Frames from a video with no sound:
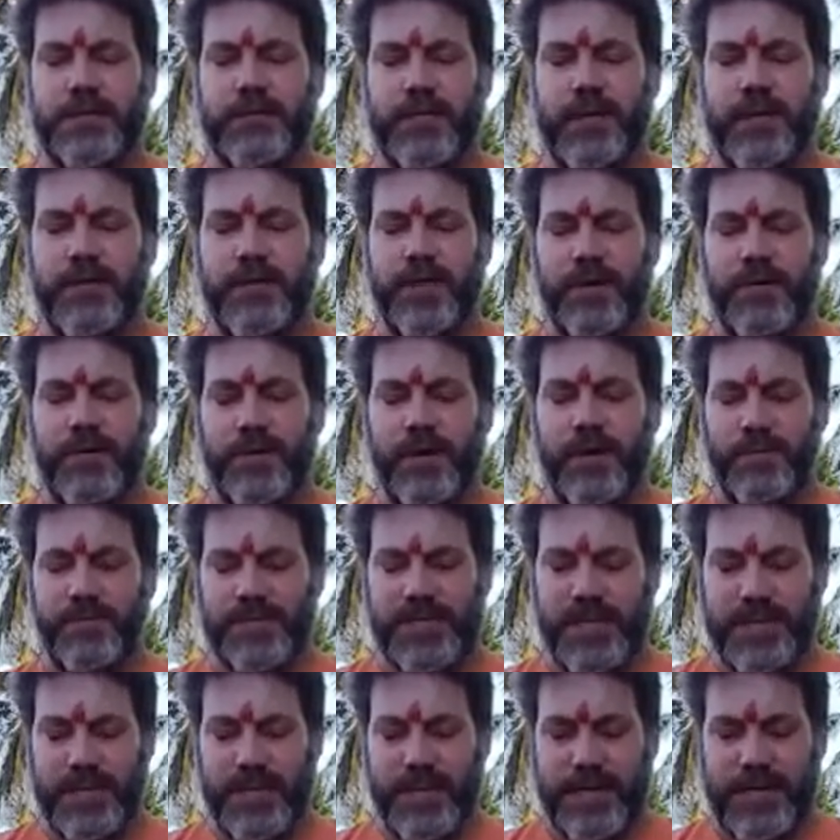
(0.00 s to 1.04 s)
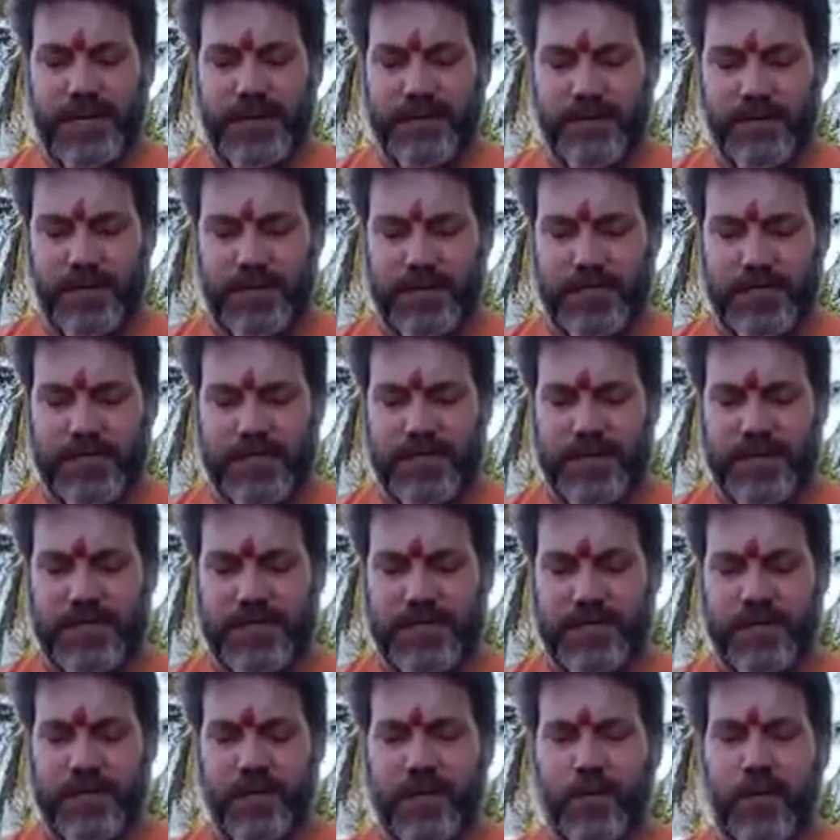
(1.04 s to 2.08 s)
where we'll be breathing in for 6,
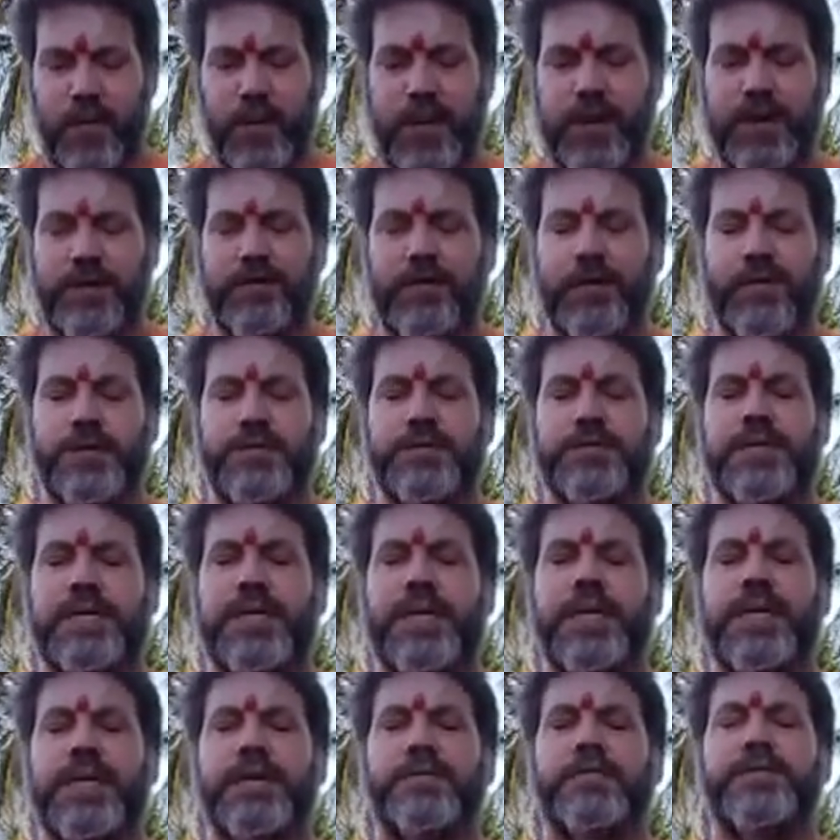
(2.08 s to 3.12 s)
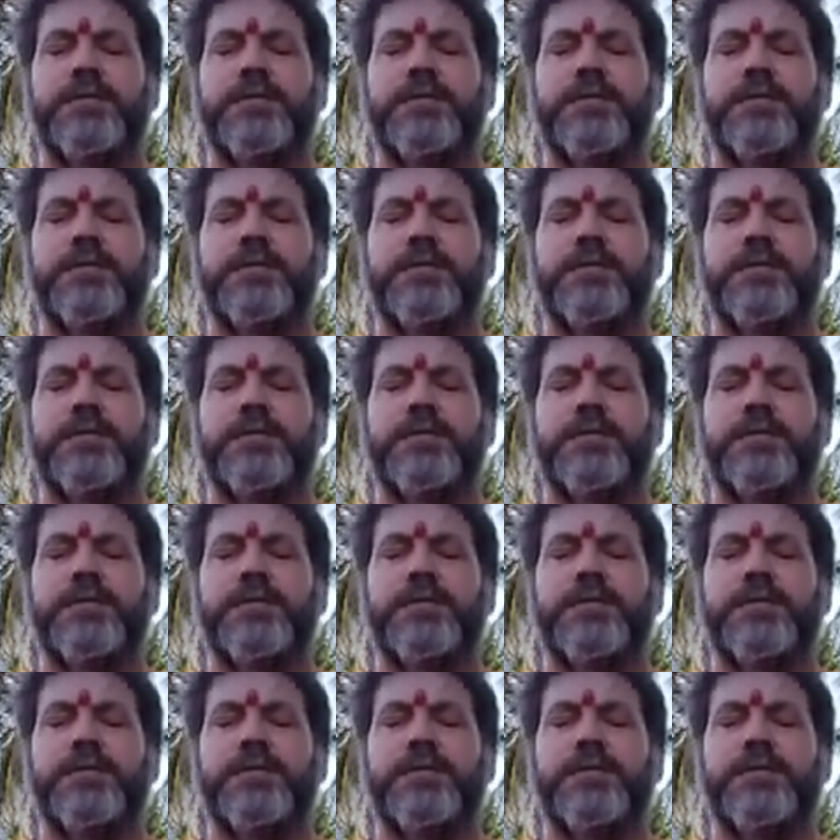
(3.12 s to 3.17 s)
holding for 3,